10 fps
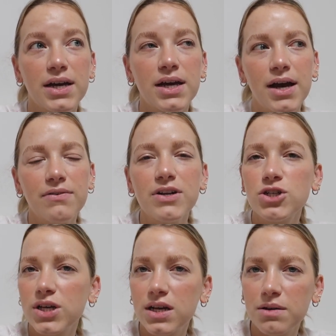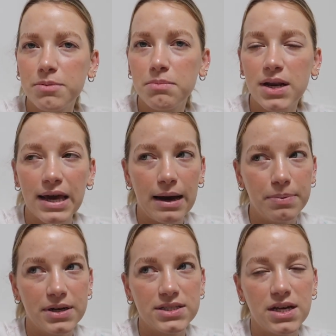eventually end up in
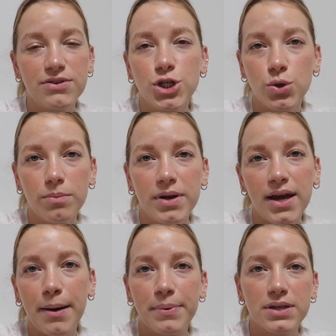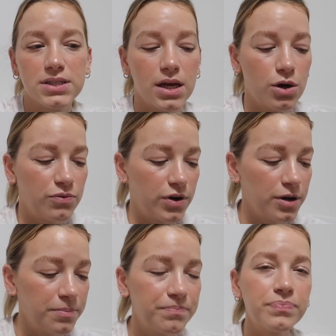Minneapolis. I have a short Minneapolis layover.